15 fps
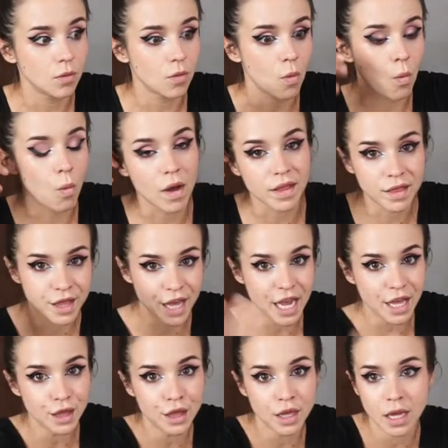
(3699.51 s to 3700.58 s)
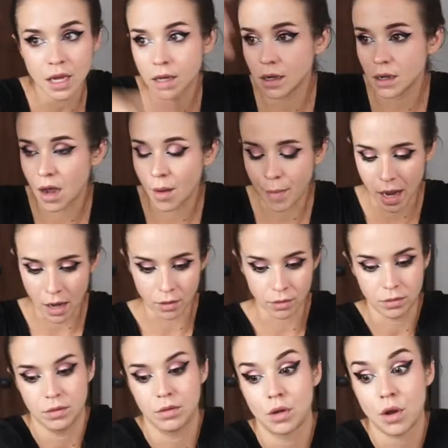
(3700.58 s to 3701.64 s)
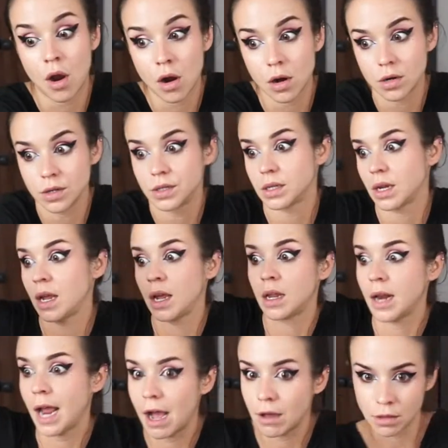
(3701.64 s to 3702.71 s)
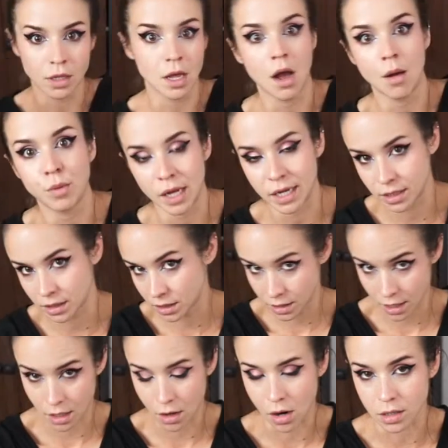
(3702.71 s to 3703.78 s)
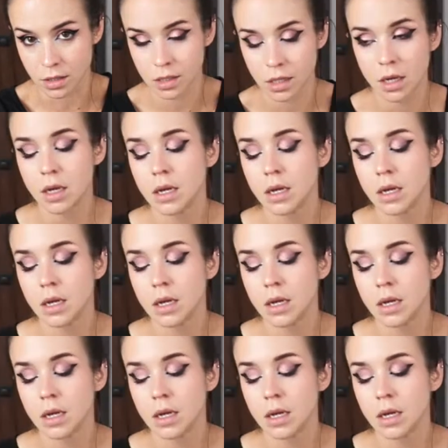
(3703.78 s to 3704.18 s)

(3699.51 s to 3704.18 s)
what they think about the cards and how the law applies to said cards.